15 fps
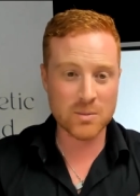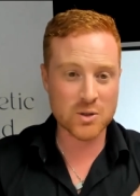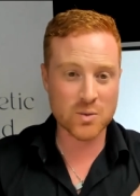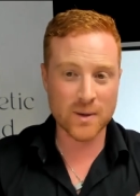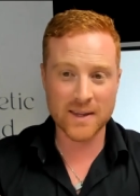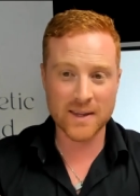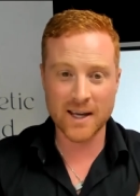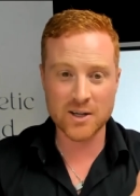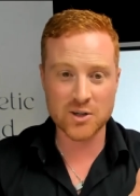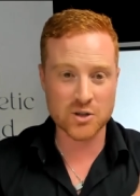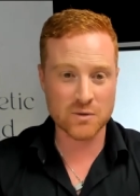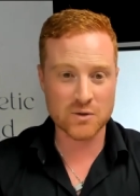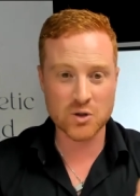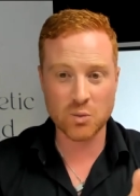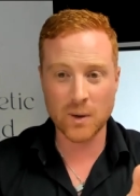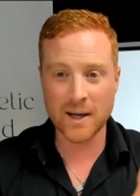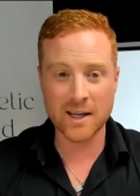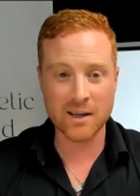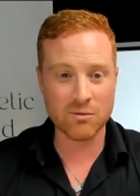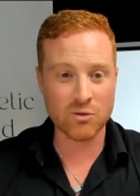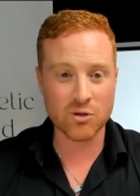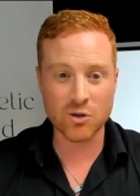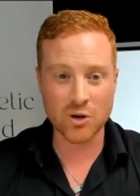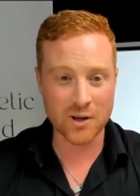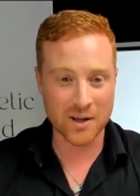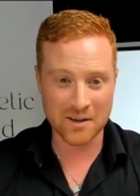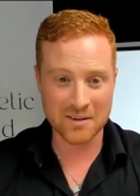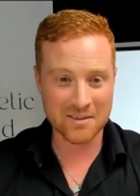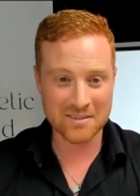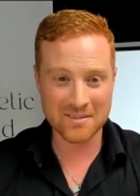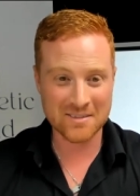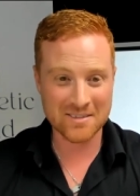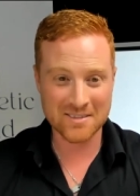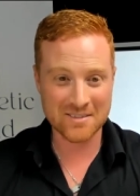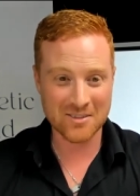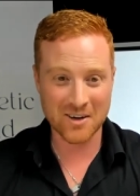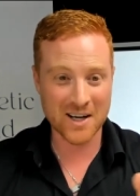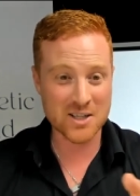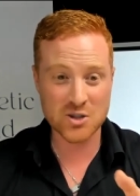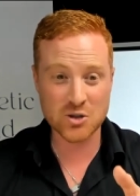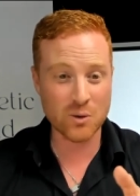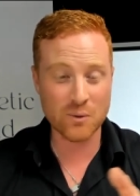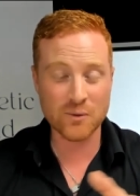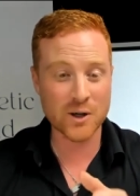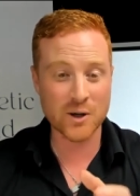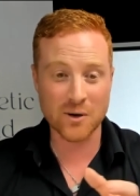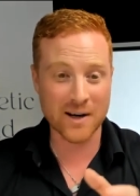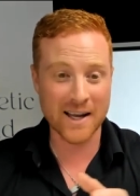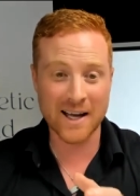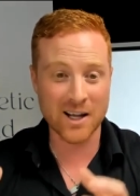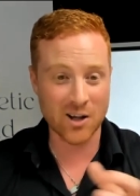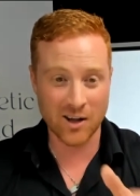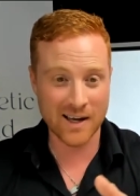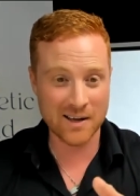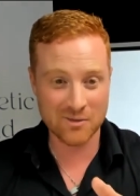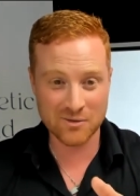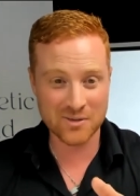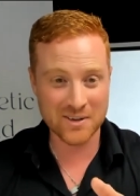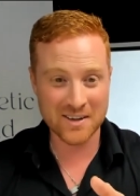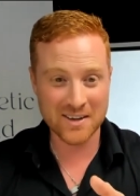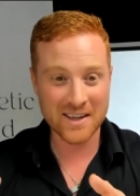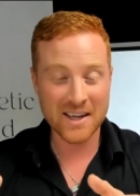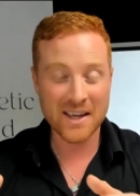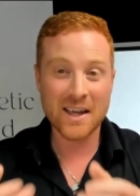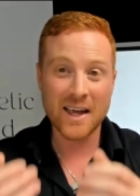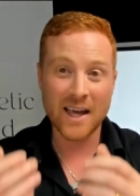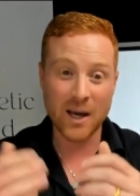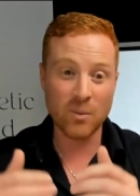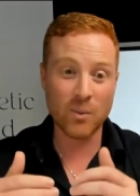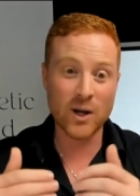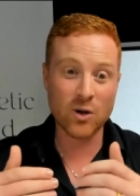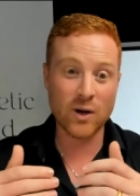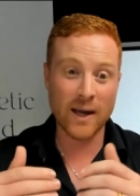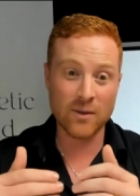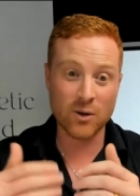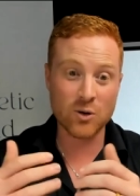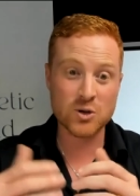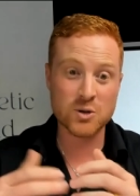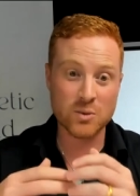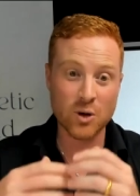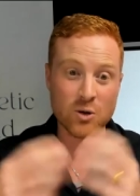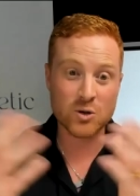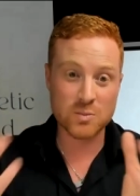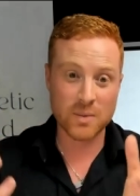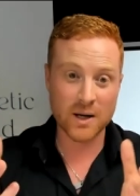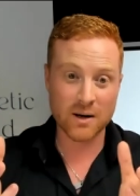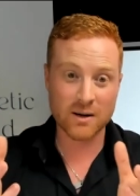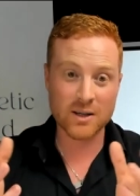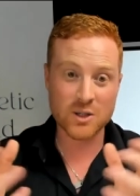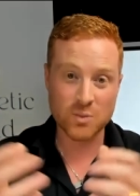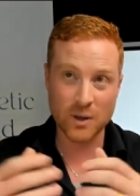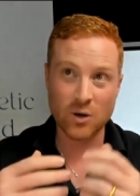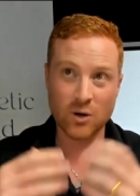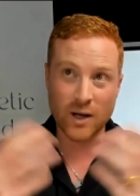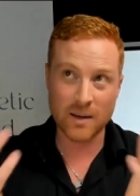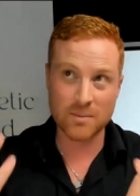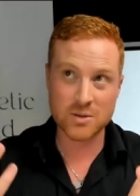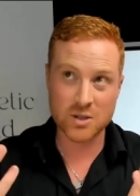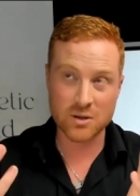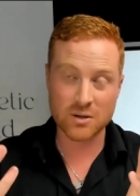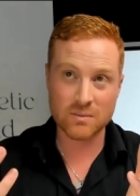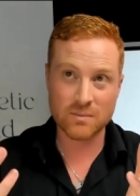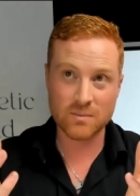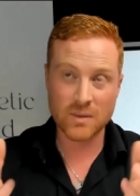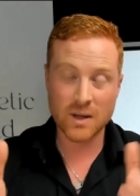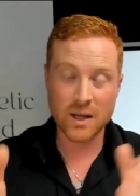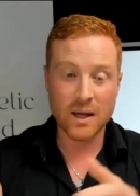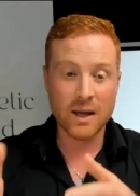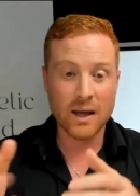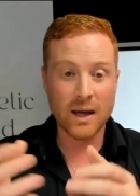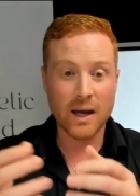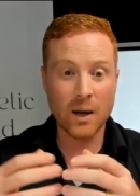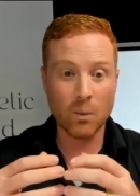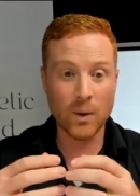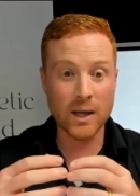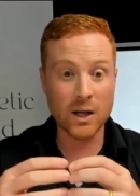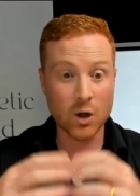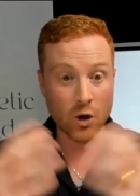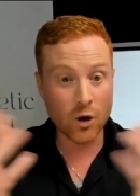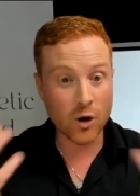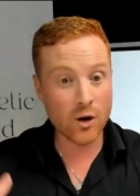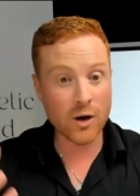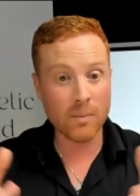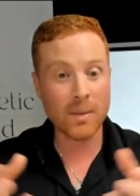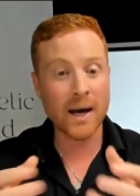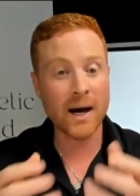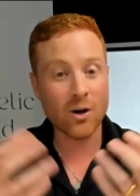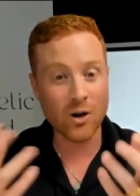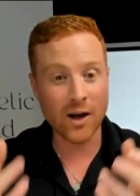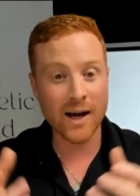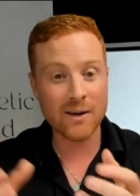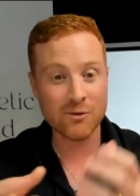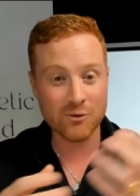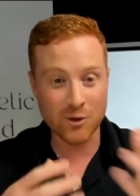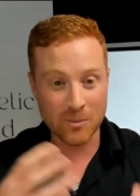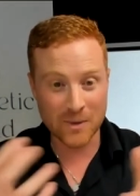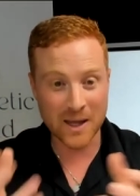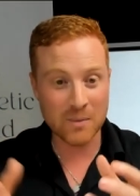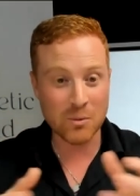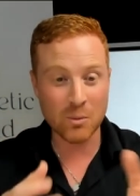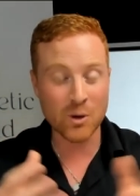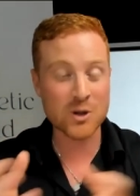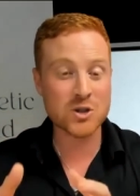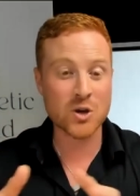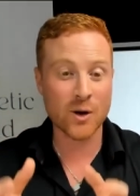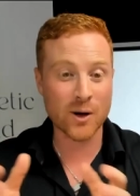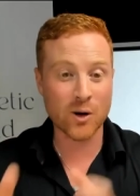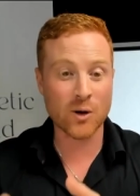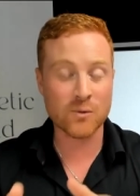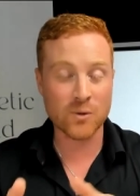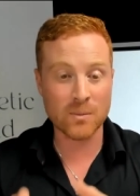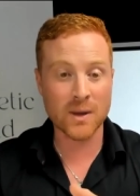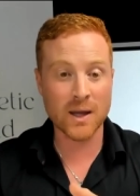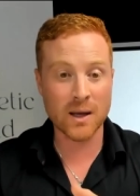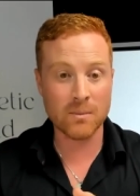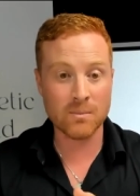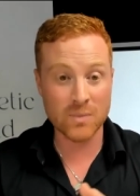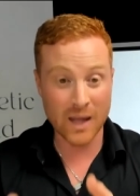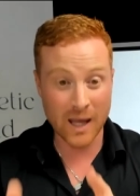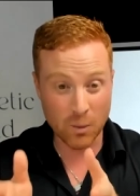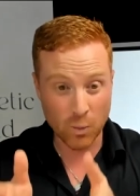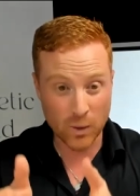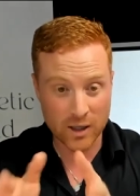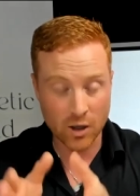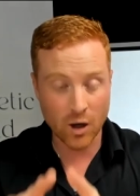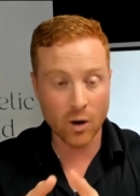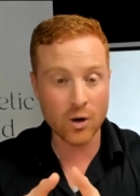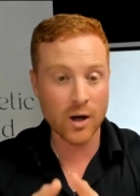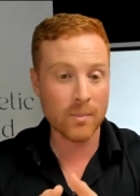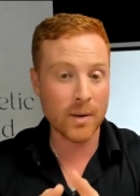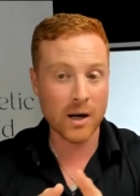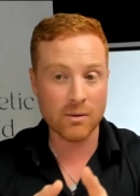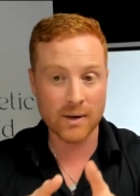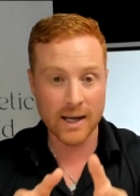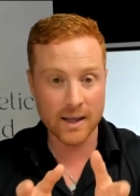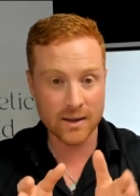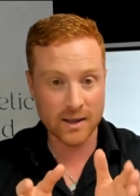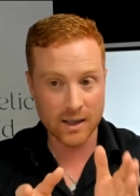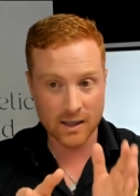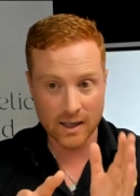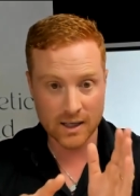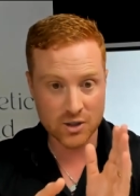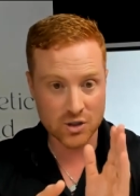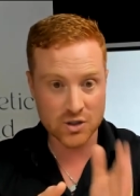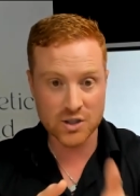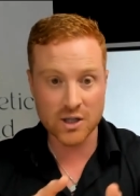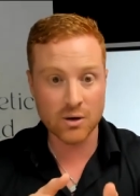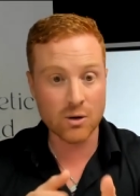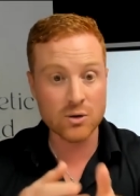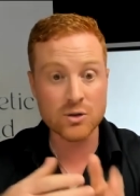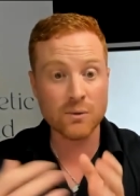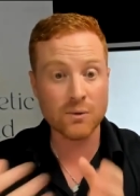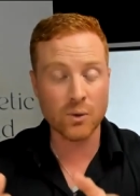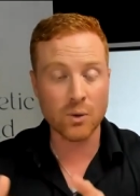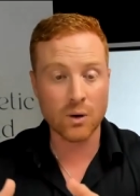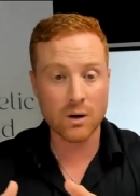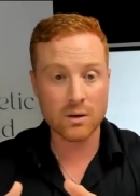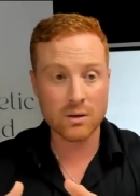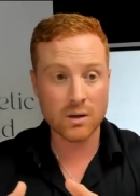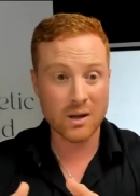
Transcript: between the ages of 20 and 30, right? Still figuring out life. And we look, and those parents we look up to, and we learn about life from them and what's going on from them. And we code up our reality in ages 0 to 4,